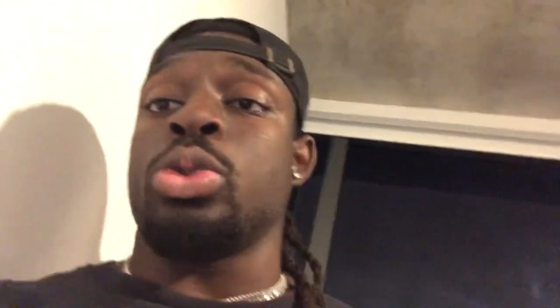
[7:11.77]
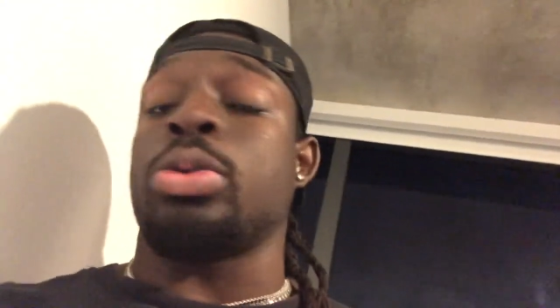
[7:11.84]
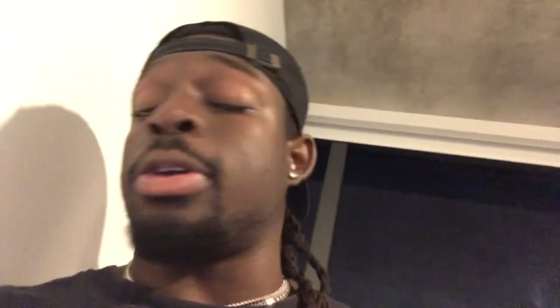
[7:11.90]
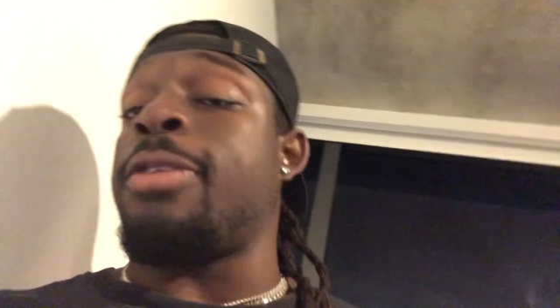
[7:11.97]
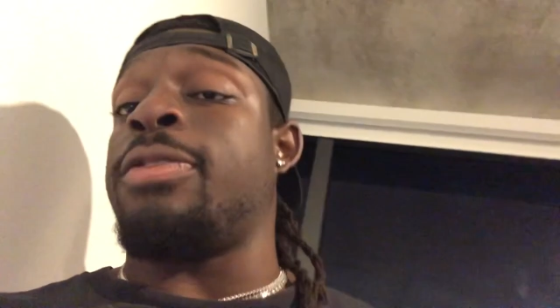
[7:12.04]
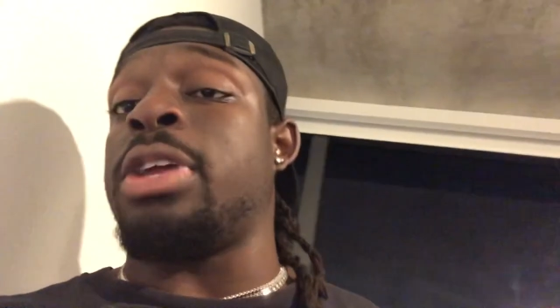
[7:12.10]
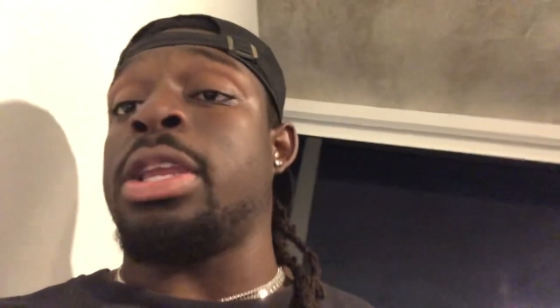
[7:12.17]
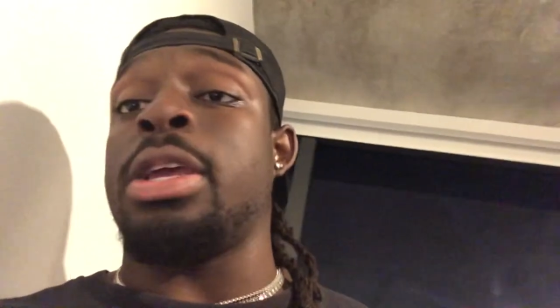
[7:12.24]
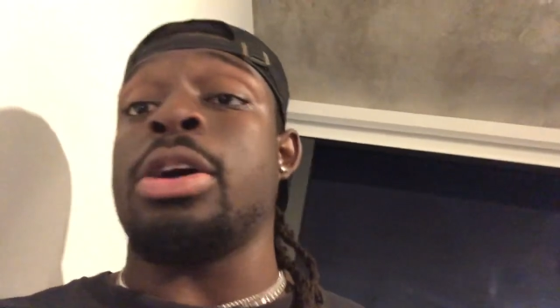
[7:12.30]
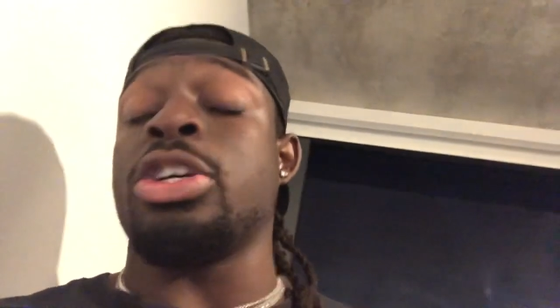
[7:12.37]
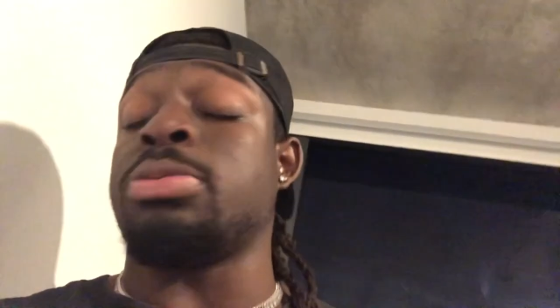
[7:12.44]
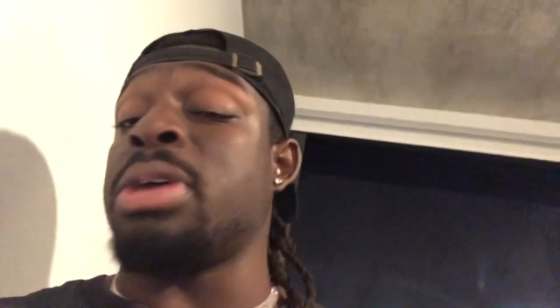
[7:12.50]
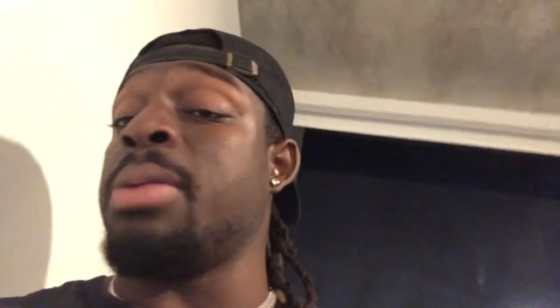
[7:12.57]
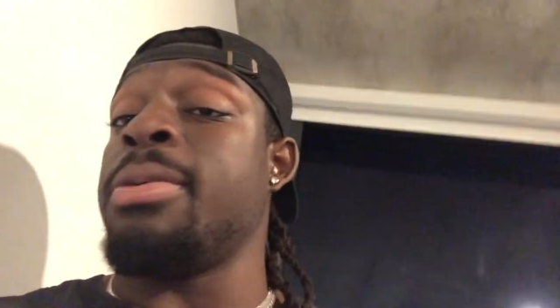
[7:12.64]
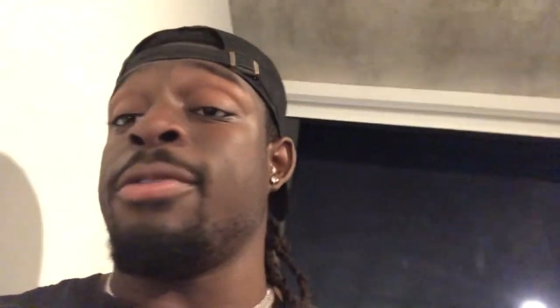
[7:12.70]
three videos,
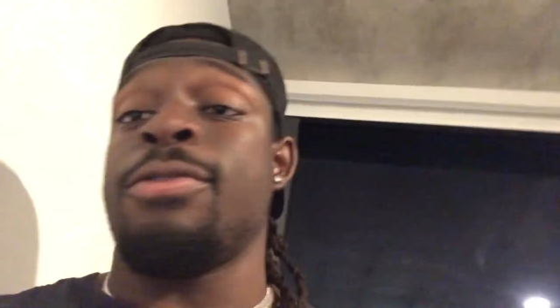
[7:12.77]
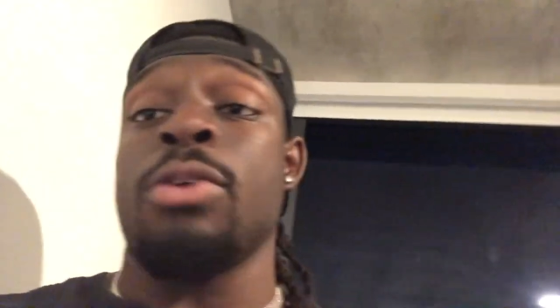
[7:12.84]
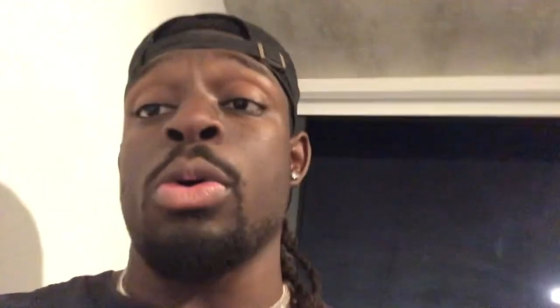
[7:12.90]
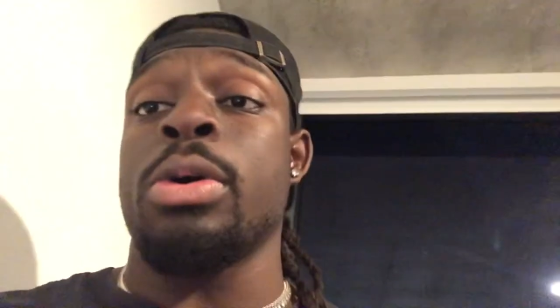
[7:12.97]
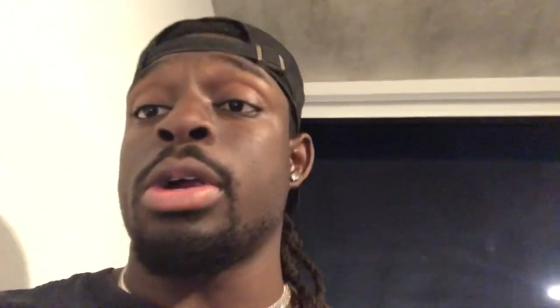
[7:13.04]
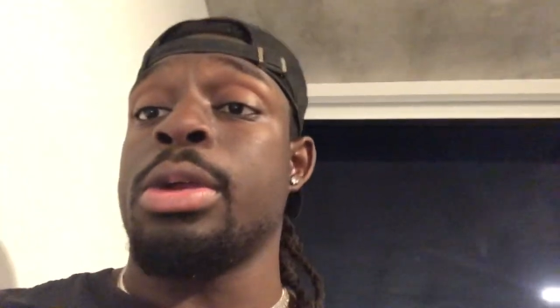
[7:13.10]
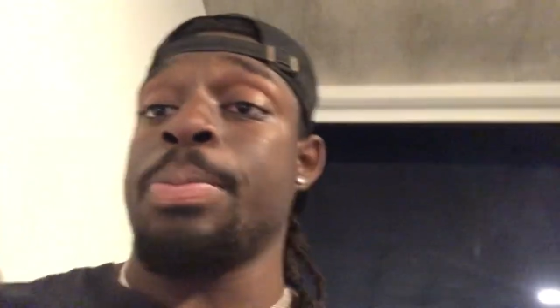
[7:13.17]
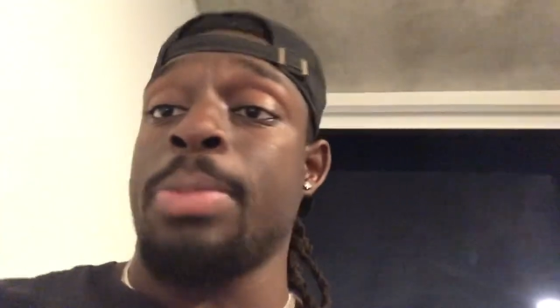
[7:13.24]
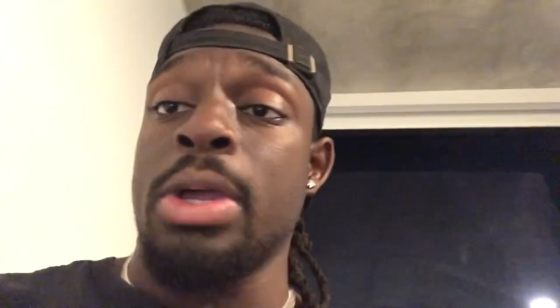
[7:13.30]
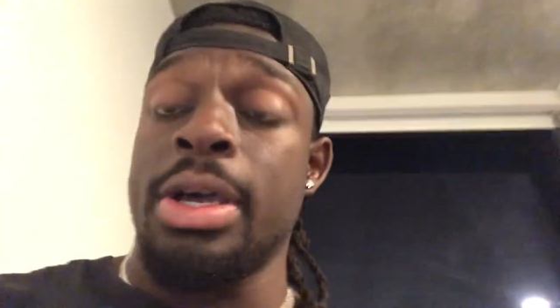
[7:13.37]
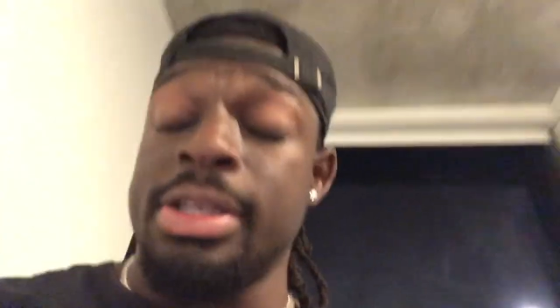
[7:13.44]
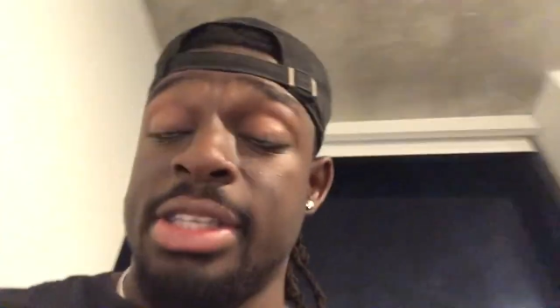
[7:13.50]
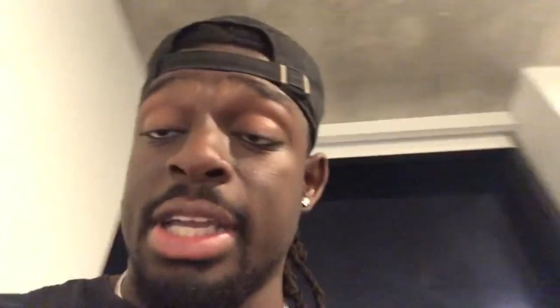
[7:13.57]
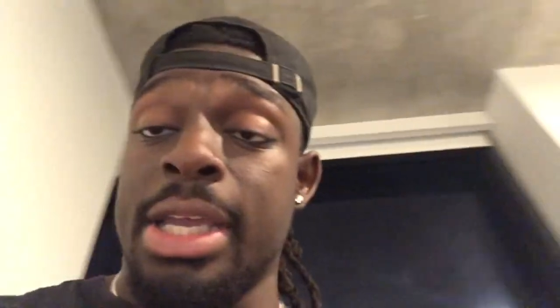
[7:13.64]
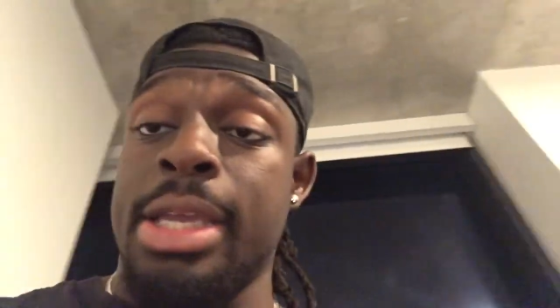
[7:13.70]
maybe four a
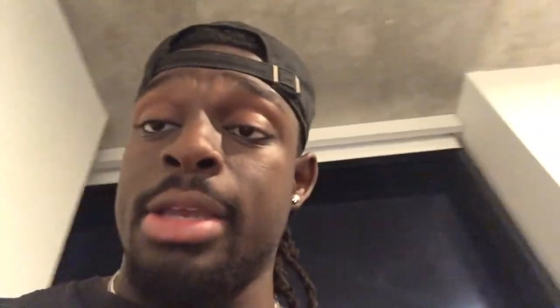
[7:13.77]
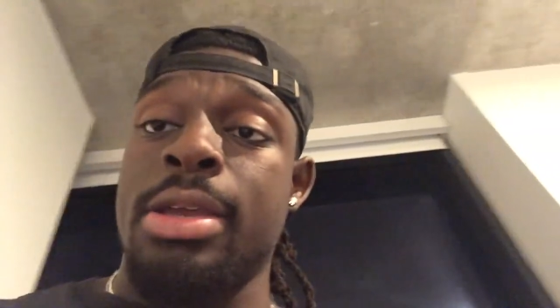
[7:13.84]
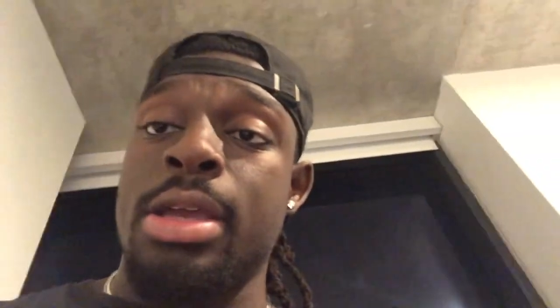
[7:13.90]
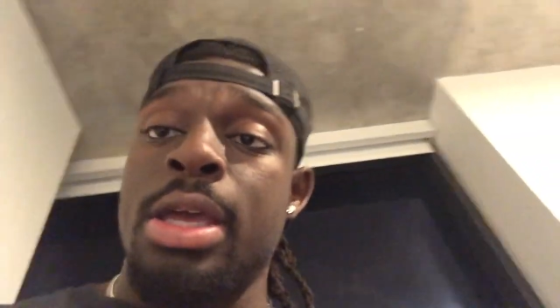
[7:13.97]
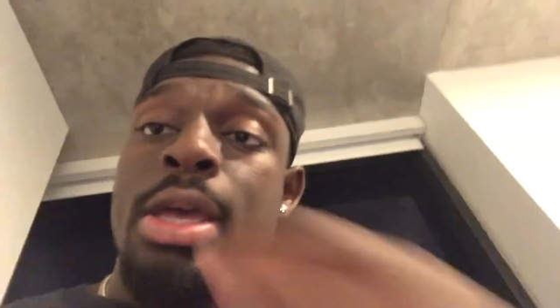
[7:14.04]
day.